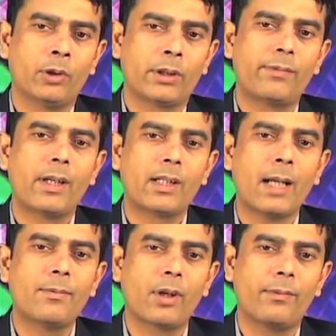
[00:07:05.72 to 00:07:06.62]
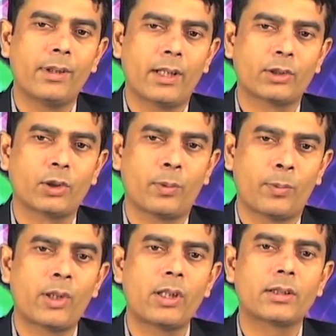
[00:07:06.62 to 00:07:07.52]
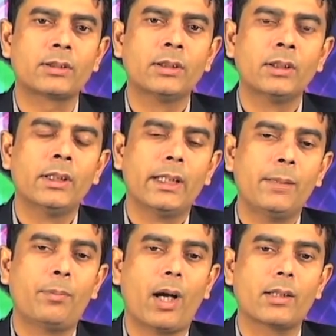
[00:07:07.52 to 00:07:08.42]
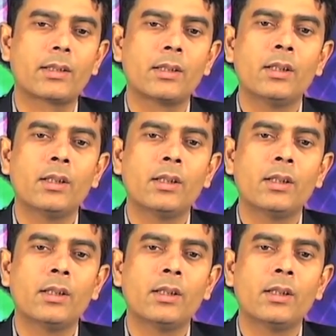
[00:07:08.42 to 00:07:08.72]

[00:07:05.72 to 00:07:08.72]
different types of intellectual properties in past.